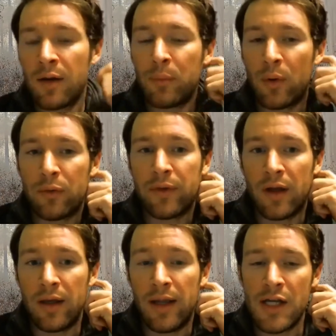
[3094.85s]
both
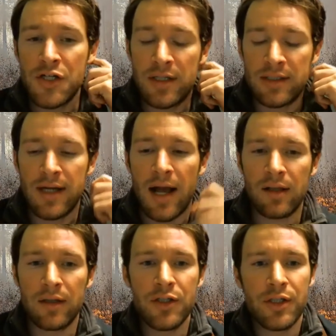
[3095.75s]
indigenous
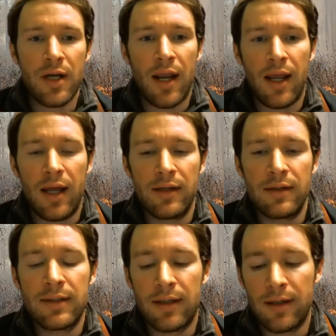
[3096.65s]
knowledge and